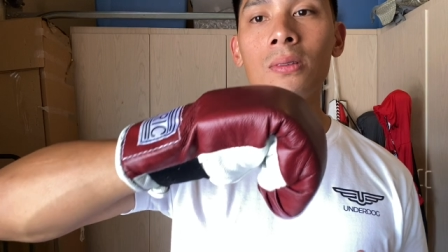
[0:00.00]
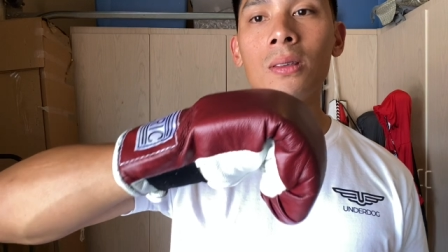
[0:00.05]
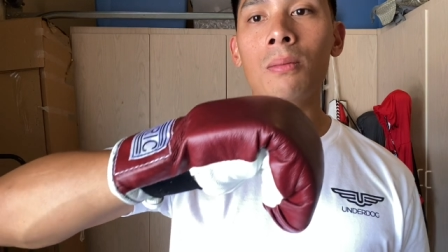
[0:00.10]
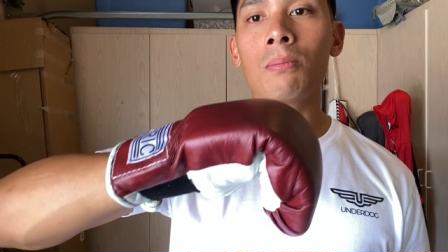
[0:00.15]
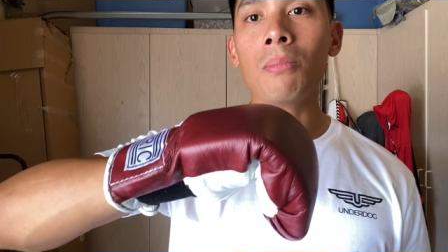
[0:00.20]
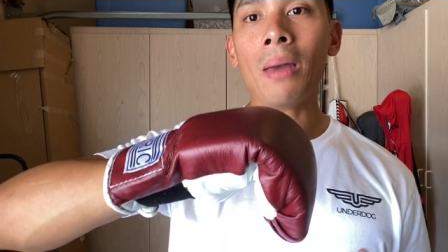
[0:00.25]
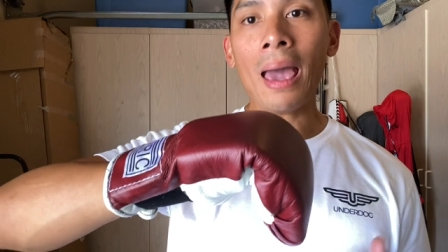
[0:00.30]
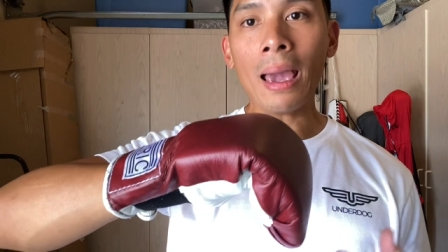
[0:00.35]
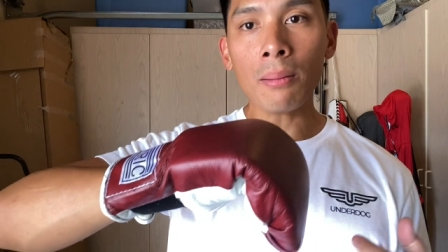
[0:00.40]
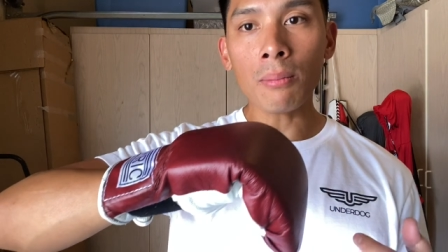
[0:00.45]
then
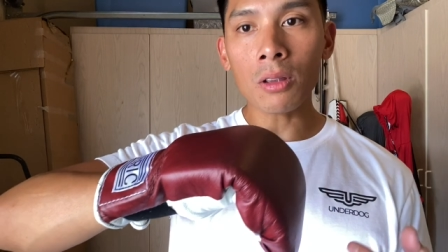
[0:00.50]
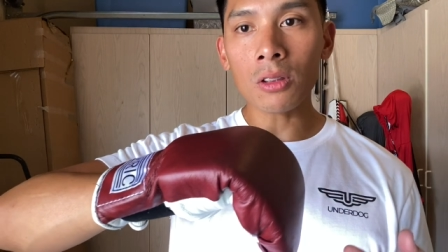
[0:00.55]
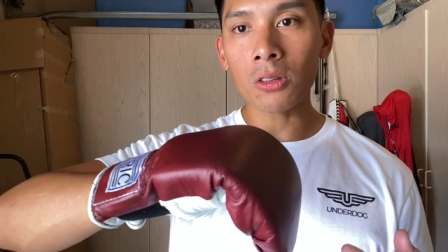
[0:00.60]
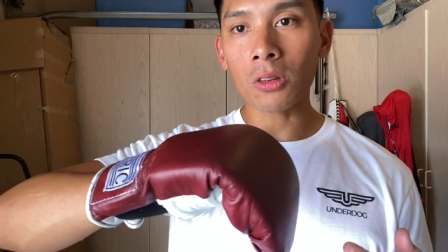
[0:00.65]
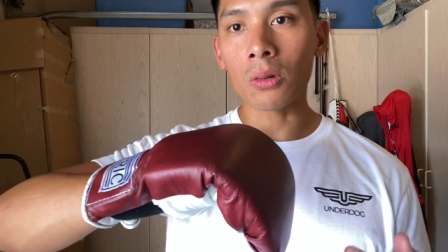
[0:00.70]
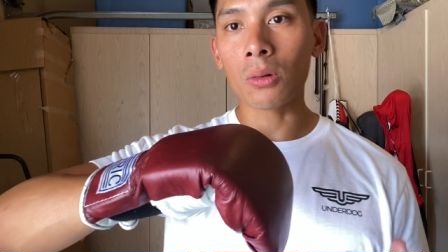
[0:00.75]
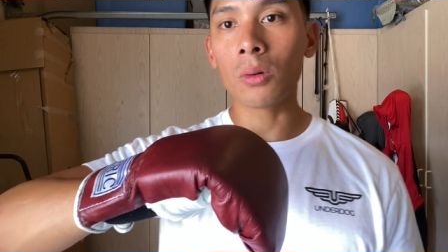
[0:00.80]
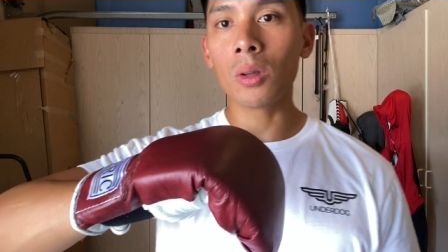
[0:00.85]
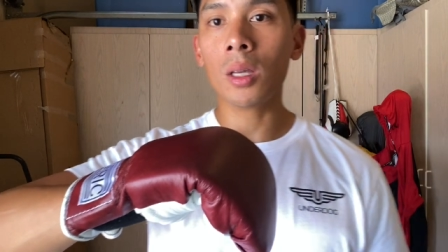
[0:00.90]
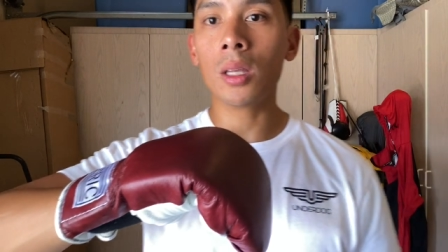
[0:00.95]
bag mitts
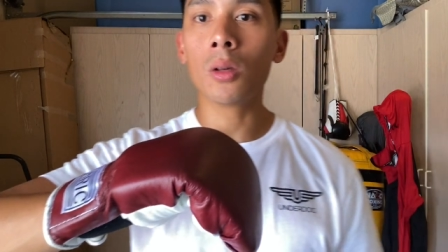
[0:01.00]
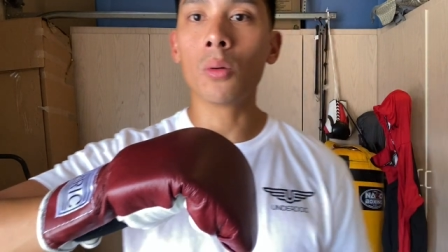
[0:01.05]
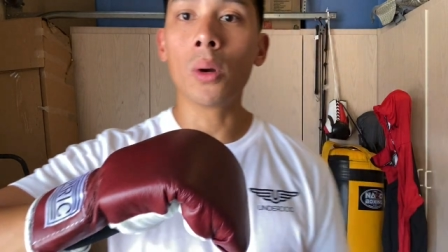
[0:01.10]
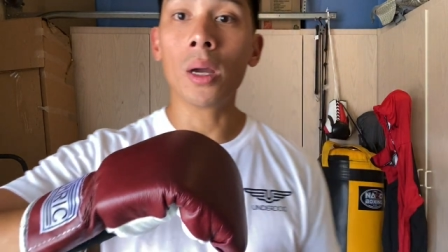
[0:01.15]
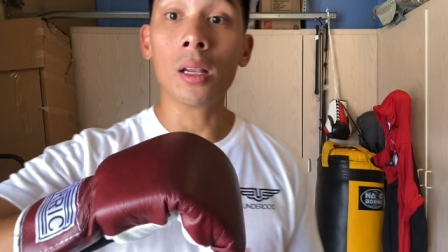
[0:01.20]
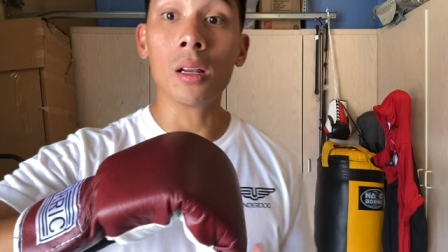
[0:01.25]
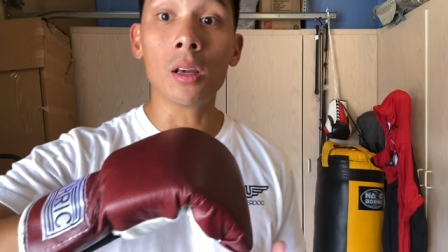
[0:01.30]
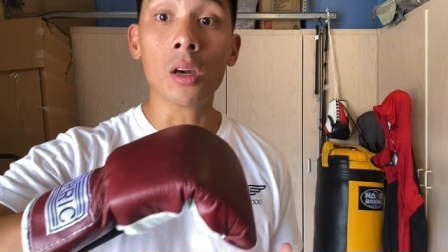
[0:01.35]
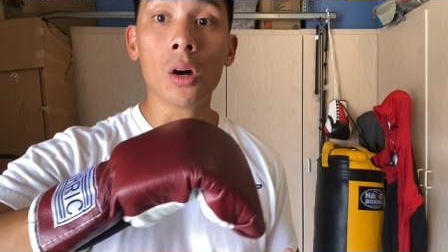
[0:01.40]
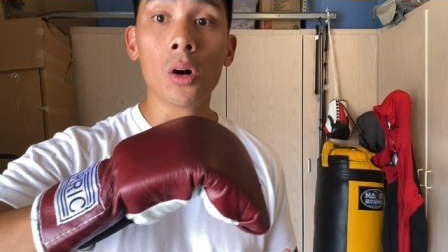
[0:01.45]
are really the way
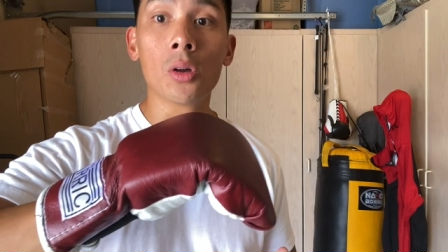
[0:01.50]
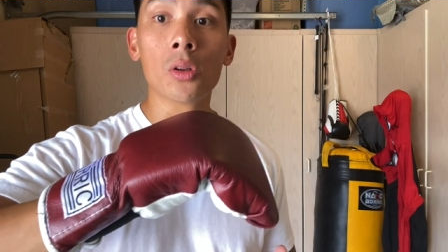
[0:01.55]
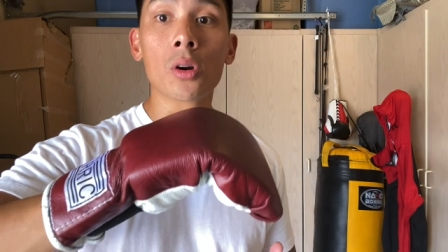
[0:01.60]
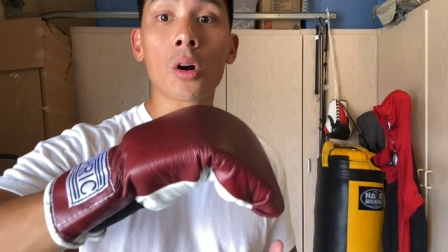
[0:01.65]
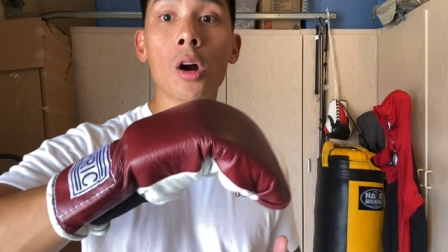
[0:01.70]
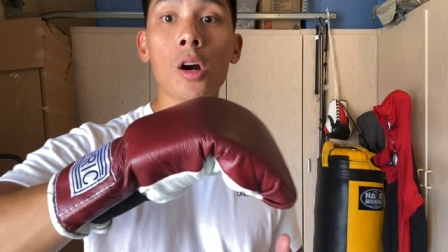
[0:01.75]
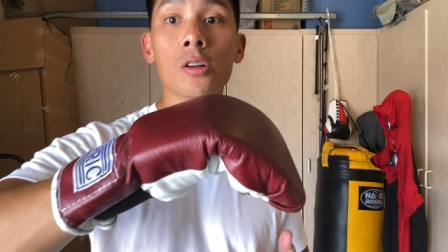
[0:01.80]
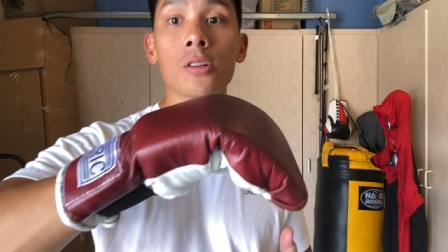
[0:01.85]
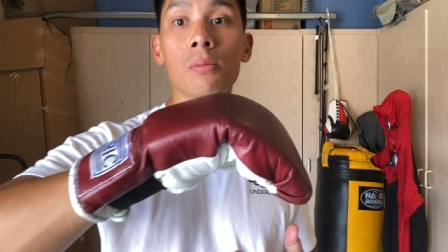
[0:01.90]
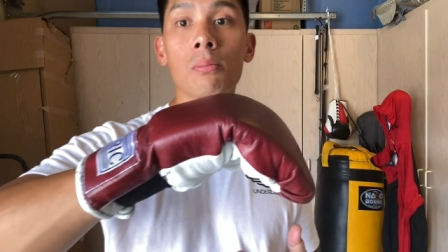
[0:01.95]
to go. They're
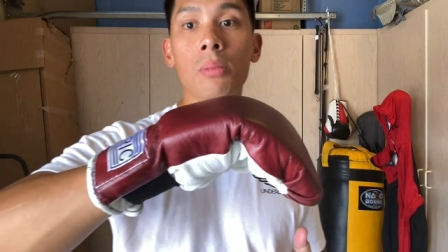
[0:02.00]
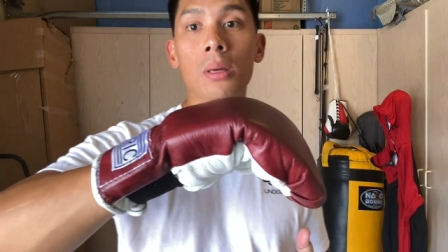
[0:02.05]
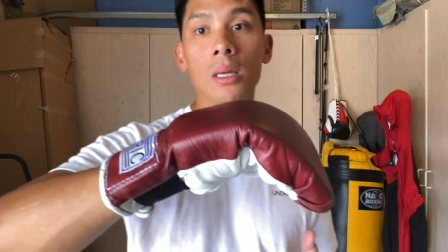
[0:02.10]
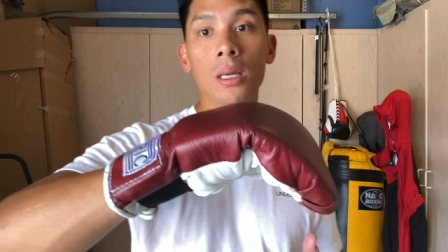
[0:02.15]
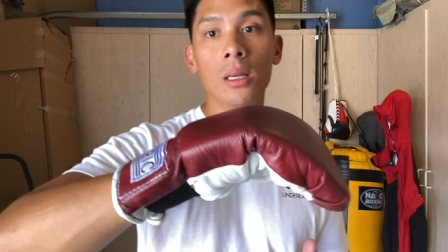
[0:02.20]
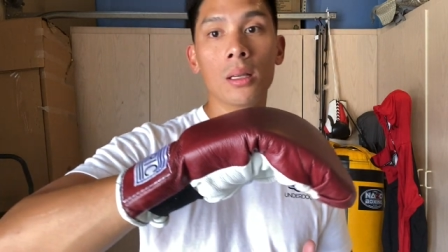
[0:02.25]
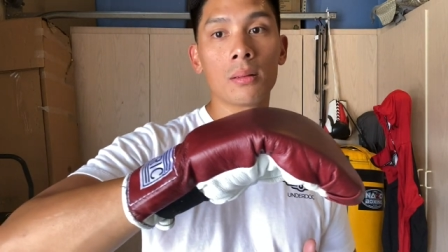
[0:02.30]
hard to beat.